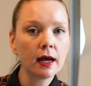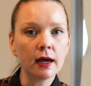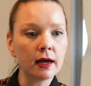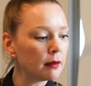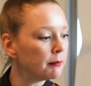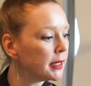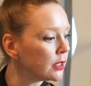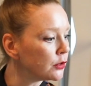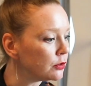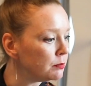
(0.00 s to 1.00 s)

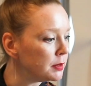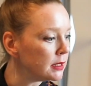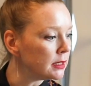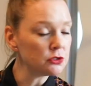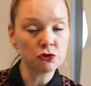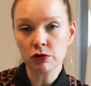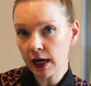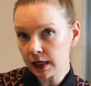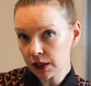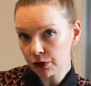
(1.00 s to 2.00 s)
It could be
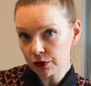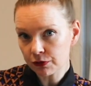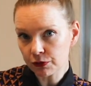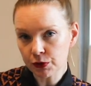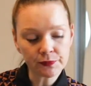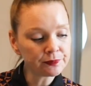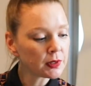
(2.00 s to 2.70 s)
dried and cooked fruit.